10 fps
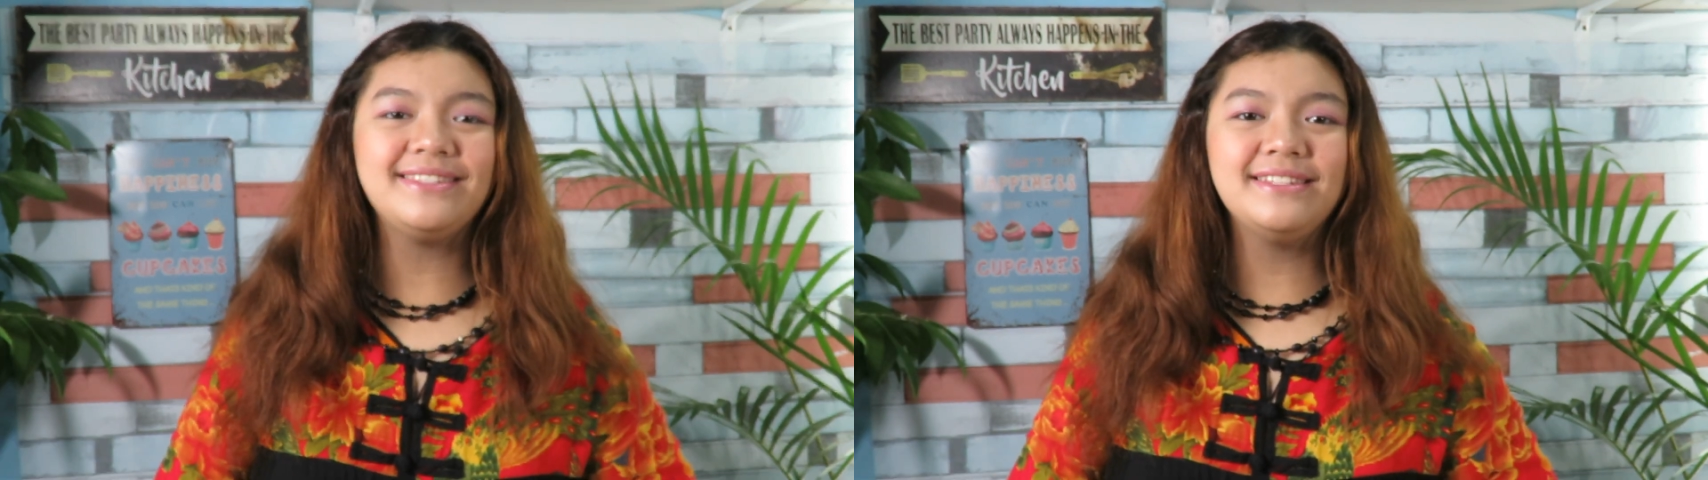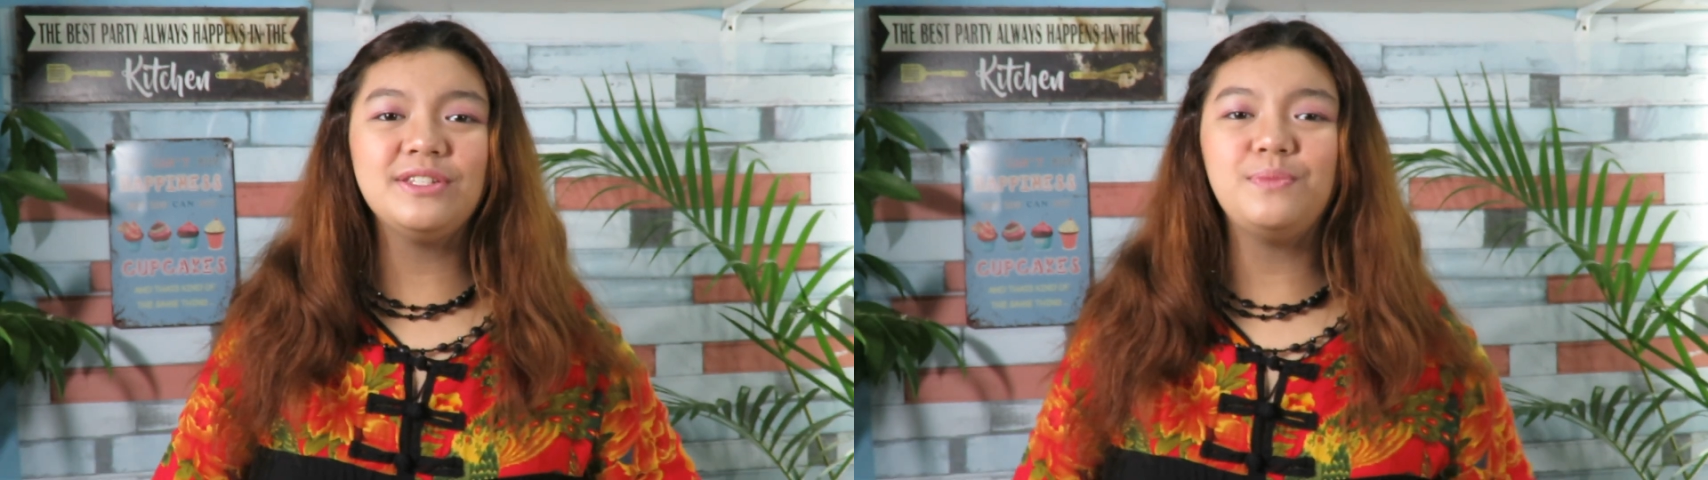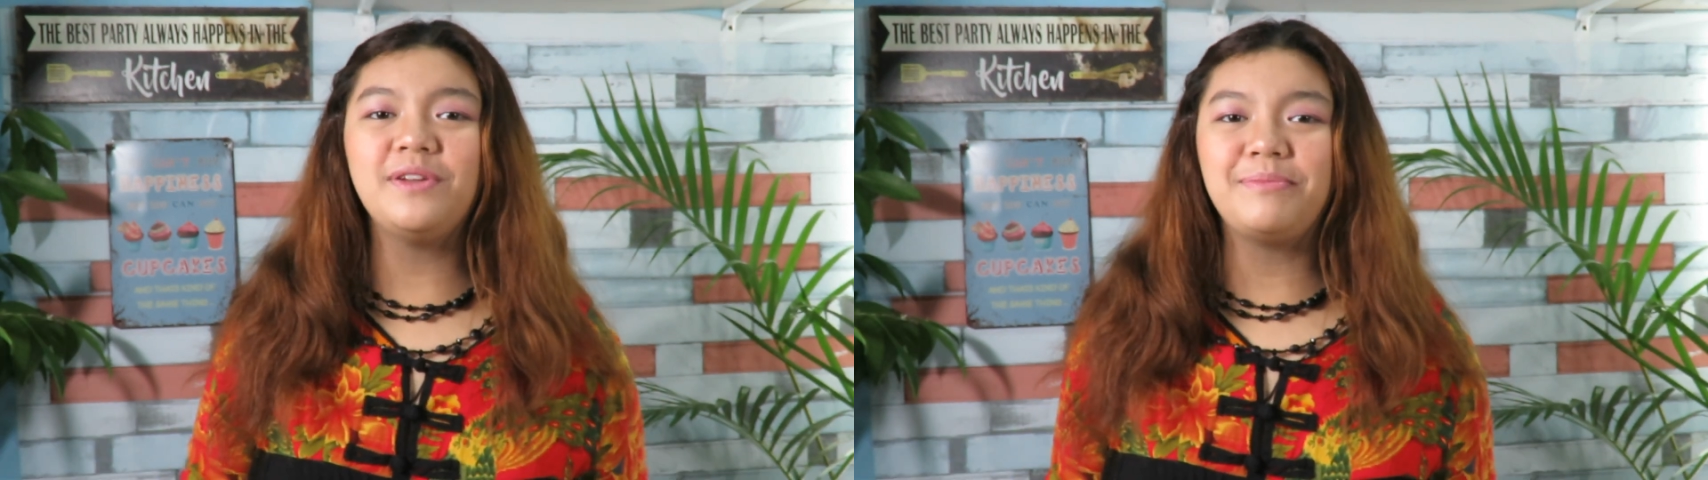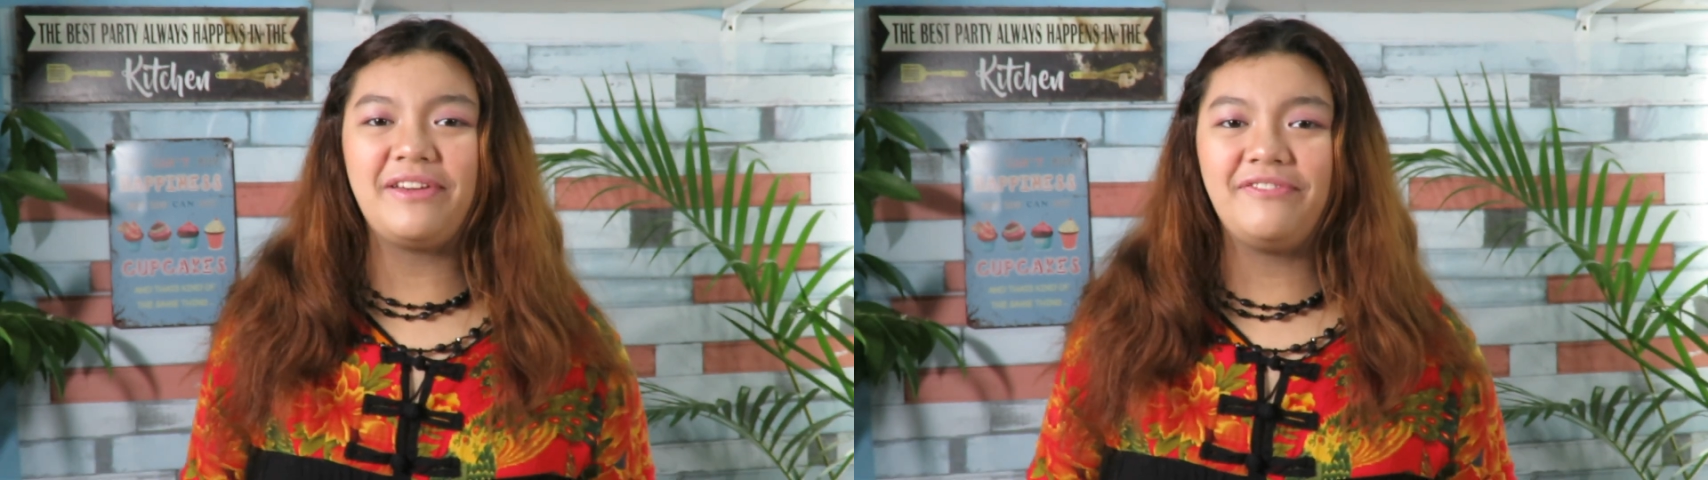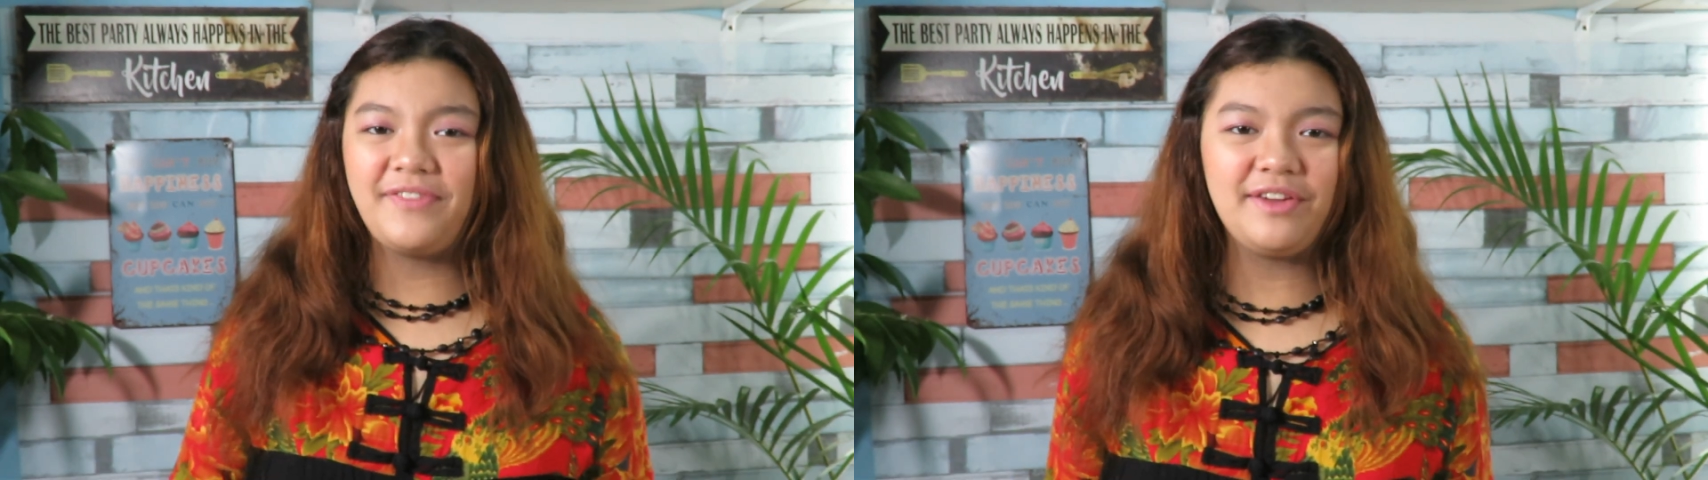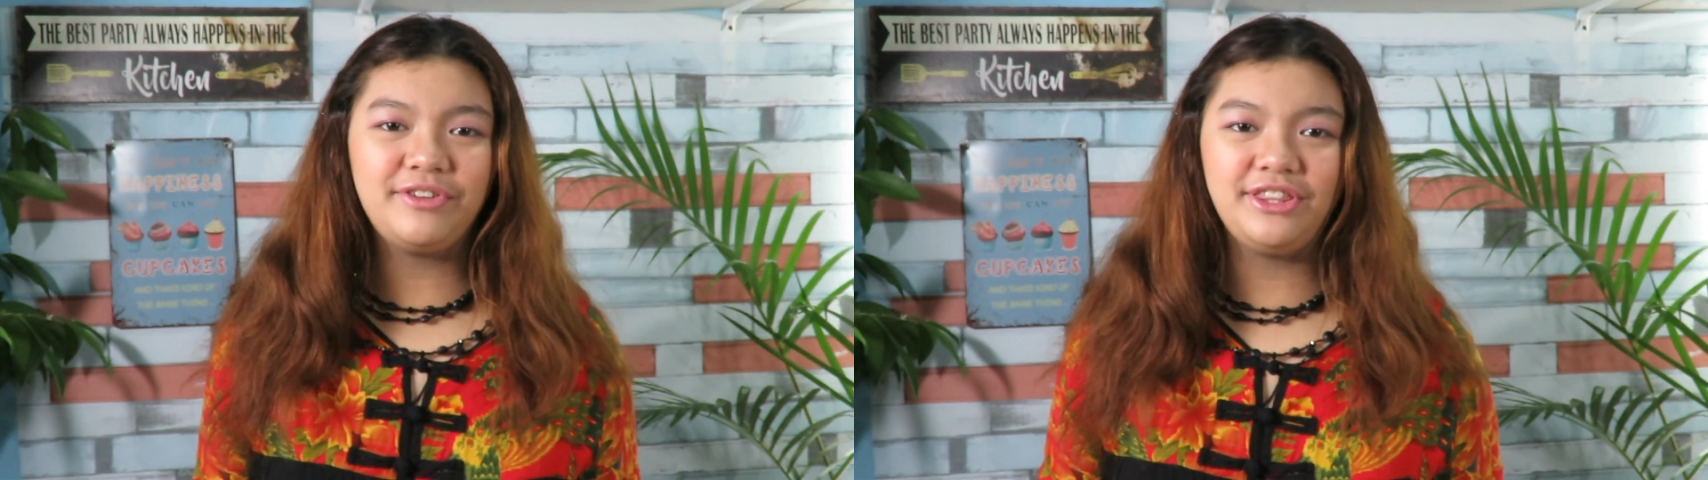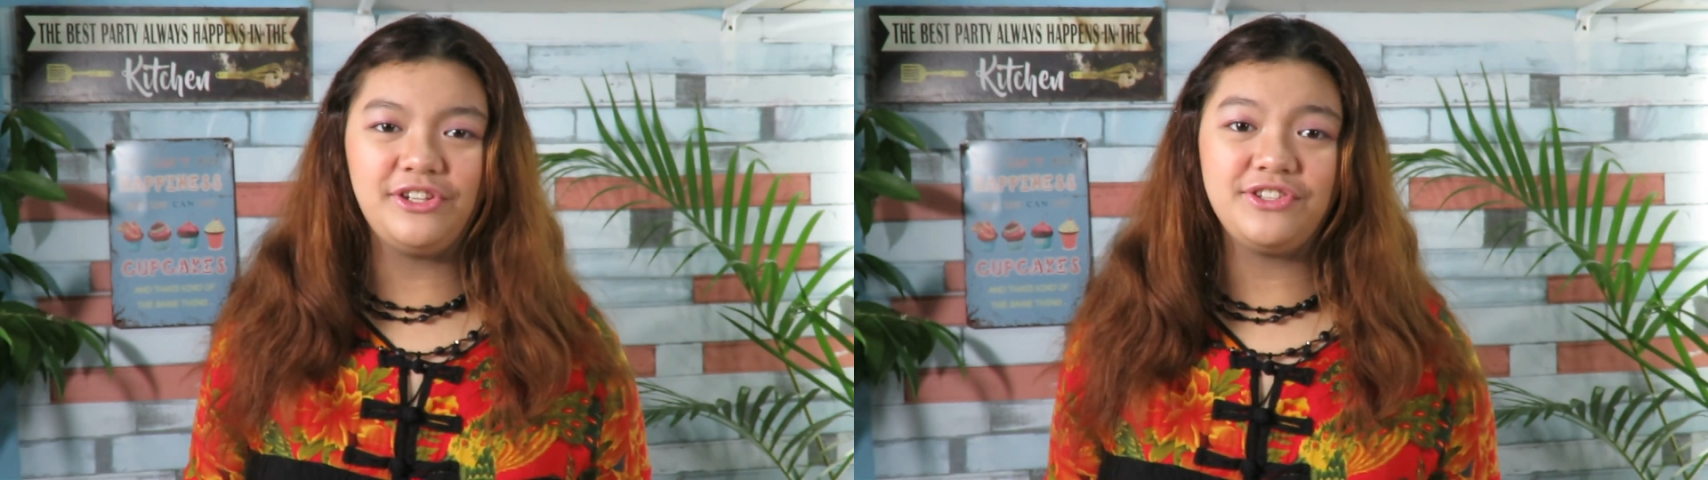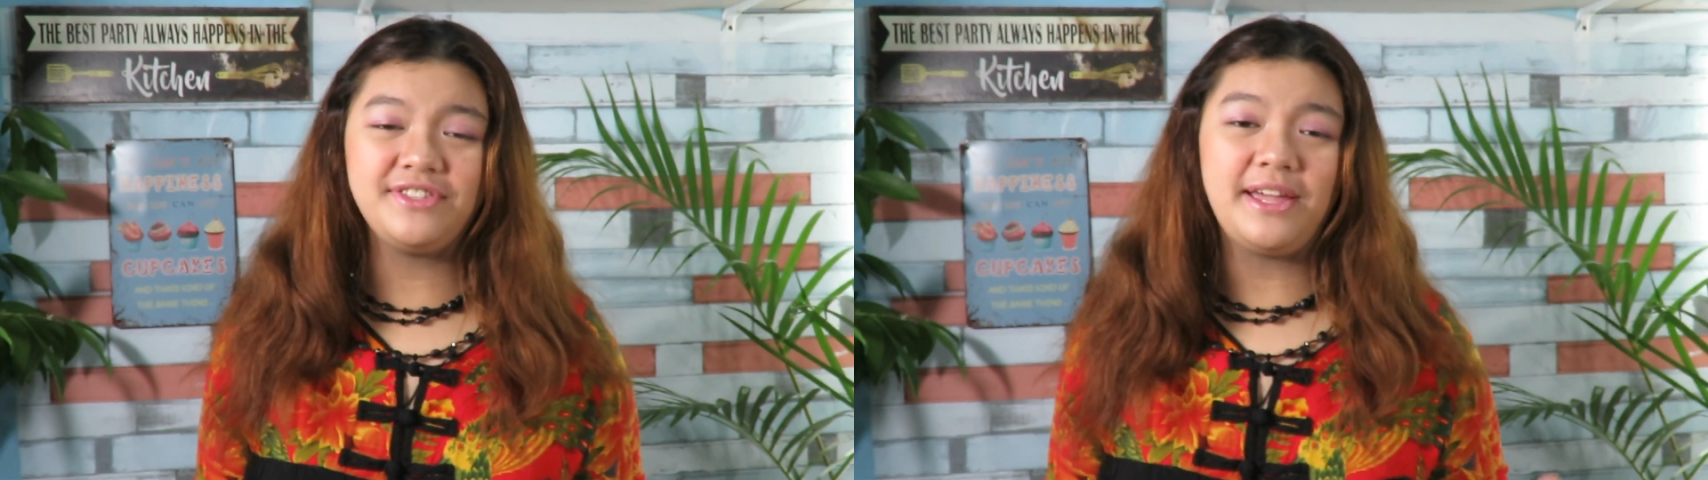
this is one of my favorite dishes